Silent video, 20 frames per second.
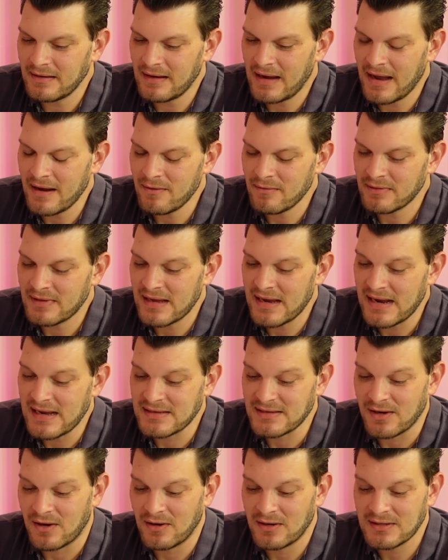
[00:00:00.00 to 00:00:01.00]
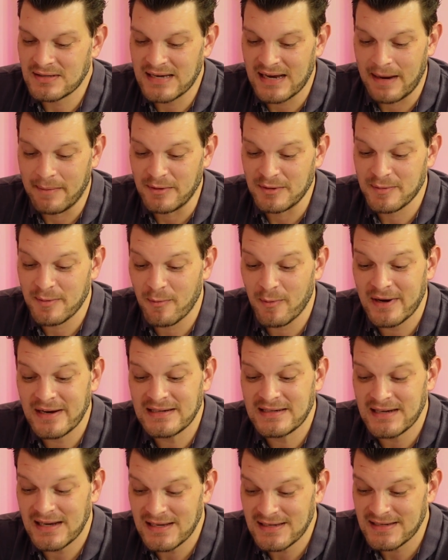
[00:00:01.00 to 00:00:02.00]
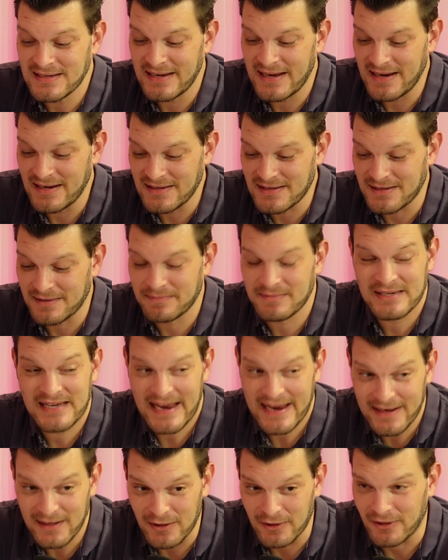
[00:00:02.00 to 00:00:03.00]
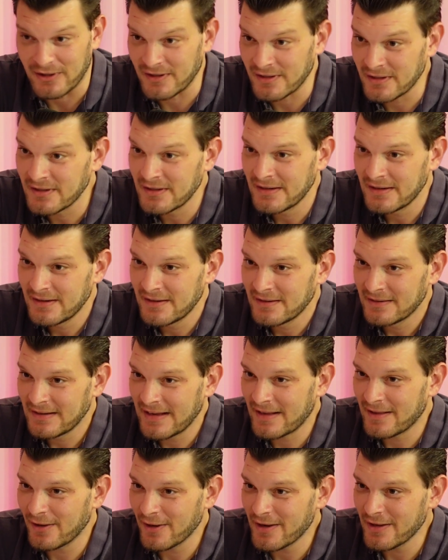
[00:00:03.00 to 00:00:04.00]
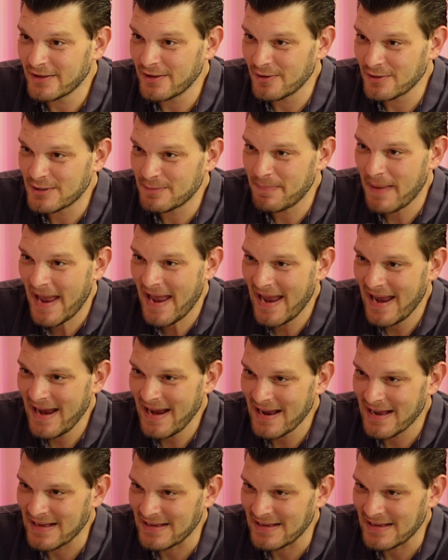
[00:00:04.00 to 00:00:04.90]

don't think he has Alzheimer's, but what he does need is a tailor. Like, look at those pants.